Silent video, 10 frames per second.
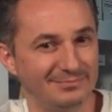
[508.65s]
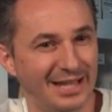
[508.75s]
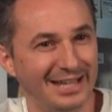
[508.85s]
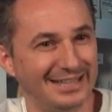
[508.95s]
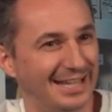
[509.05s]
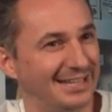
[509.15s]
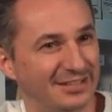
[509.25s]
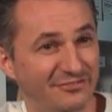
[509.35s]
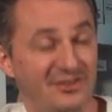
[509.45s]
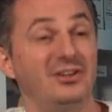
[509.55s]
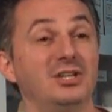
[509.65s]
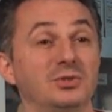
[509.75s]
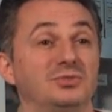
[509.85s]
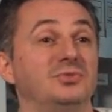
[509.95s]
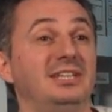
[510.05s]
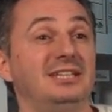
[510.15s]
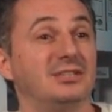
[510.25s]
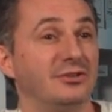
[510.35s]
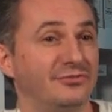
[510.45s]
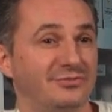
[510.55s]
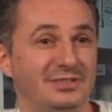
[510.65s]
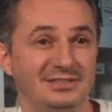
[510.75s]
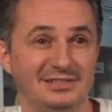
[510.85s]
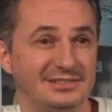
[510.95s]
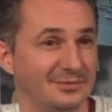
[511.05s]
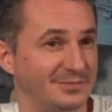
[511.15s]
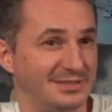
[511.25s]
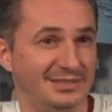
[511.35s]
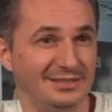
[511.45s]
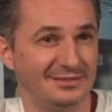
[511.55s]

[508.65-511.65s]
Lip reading: I get a very good read of, this is something